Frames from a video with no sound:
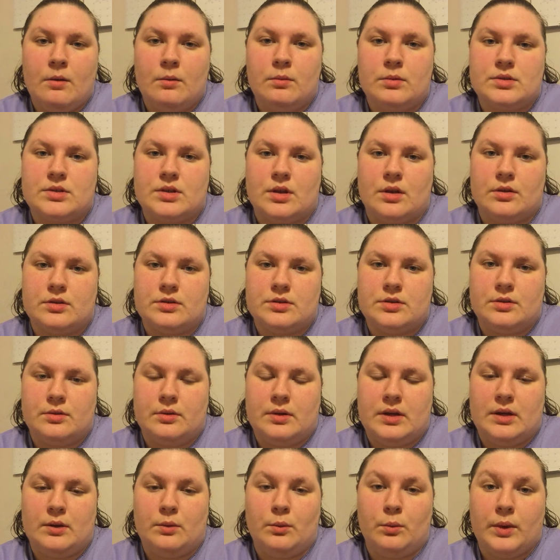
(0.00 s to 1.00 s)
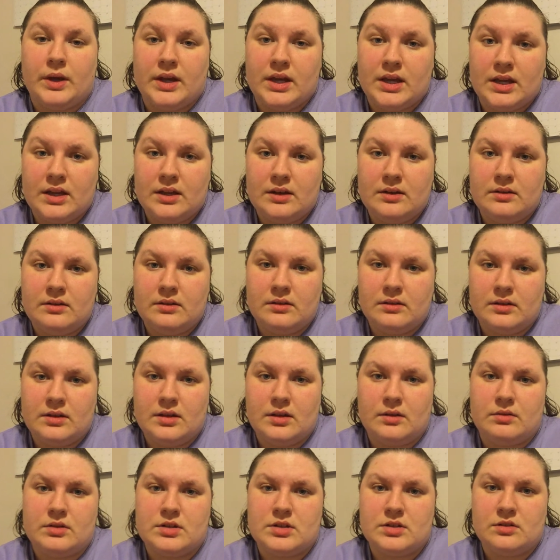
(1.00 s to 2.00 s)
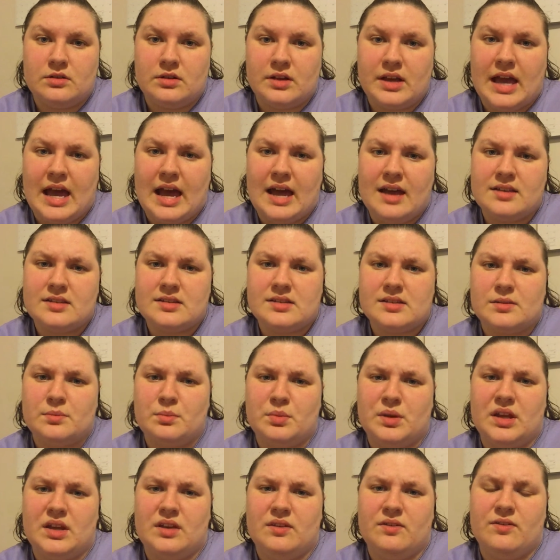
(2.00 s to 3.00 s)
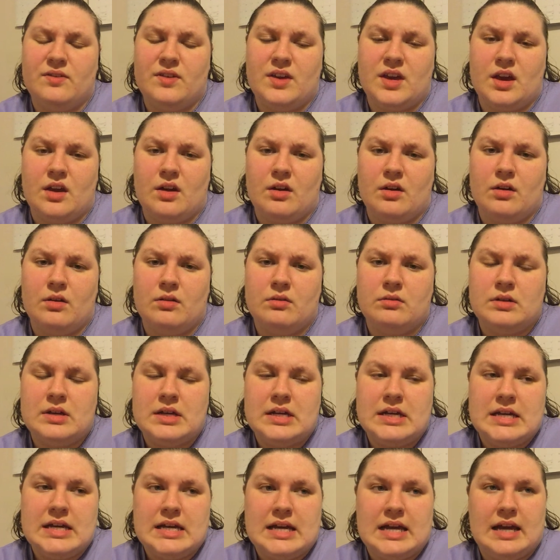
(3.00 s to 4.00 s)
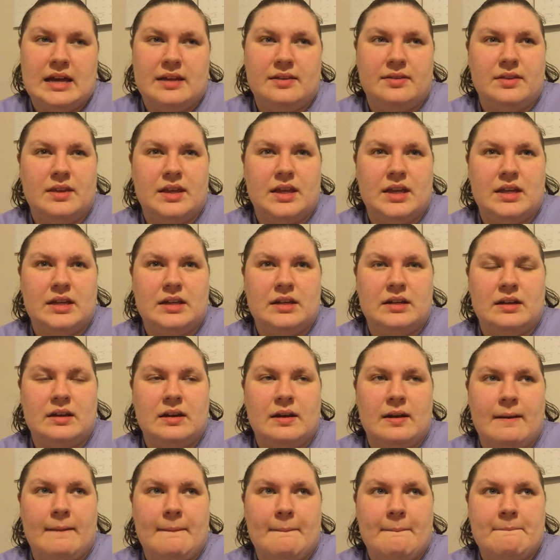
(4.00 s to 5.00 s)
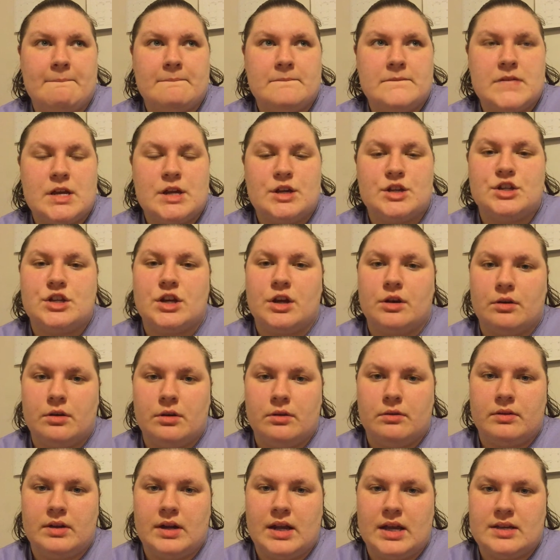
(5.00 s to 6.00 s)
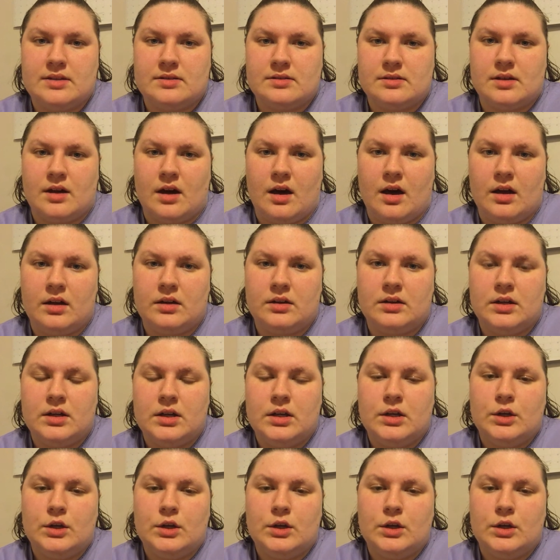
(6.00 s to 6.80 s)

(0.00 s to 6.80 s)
was also in Wicked, the original cast, playing Fiyero, and then Sherry Renee Scott,